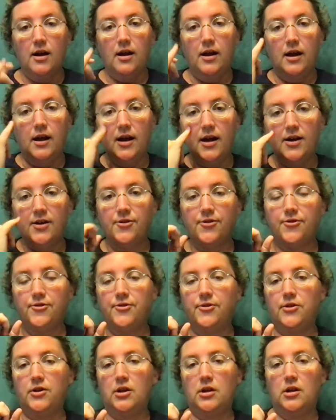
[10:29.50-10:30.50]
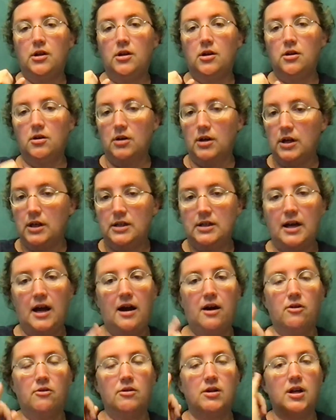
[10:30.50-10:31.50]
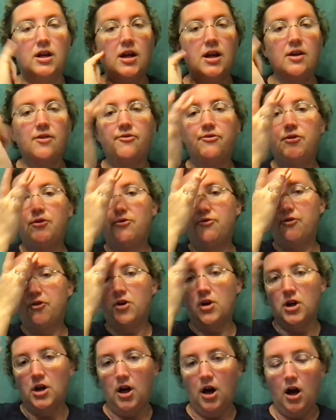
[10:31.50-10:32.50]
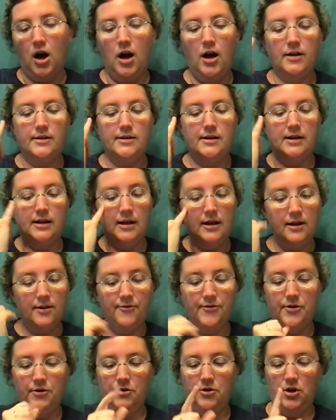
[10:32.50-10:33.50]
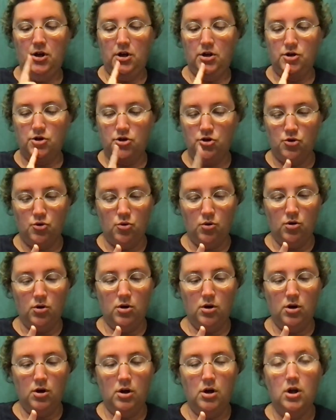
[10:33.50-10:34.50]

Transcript: If you're in doubt, if you forgot, if you're not sure,